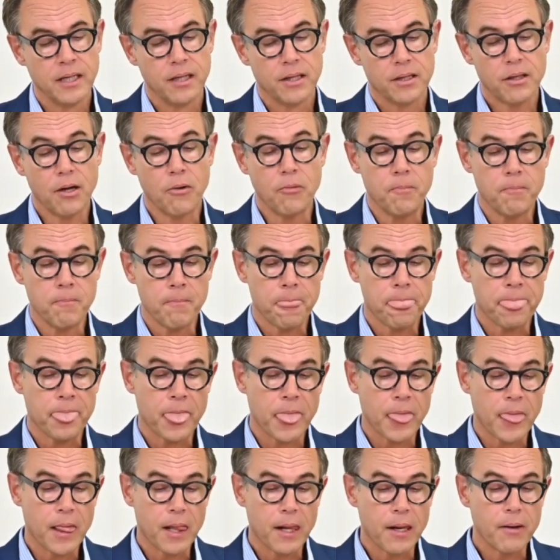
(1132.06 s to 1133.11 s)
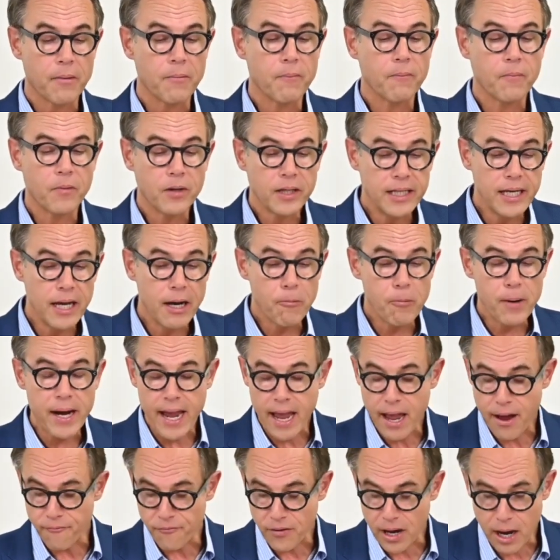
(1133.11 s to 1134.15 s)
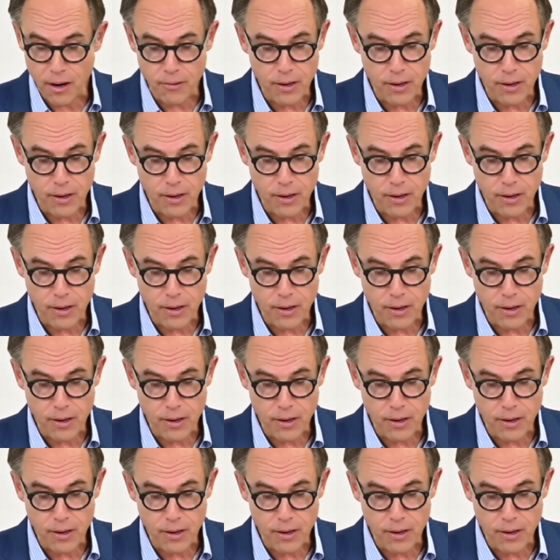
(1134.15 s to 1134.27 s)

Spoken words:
So here we have